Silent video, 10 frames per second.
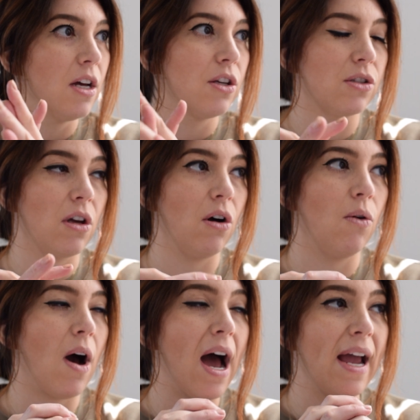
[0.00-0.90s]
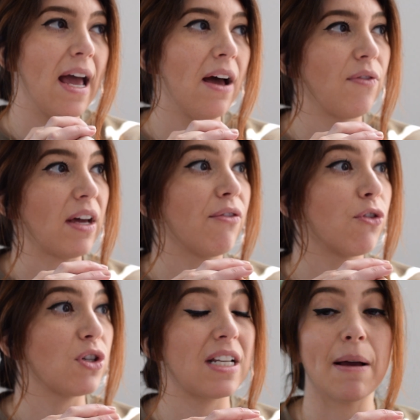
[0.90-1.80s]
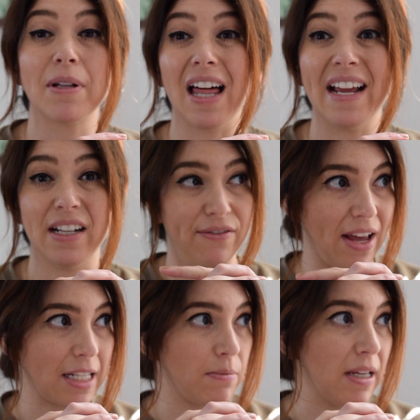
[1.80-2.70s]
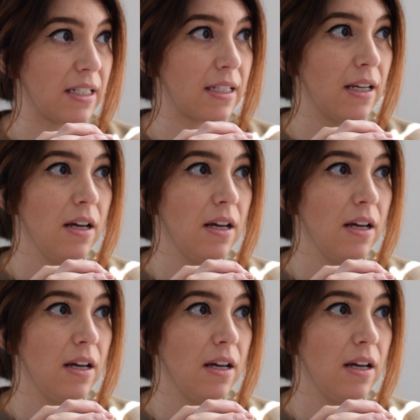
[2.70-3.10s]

So I have like a first-time client investment.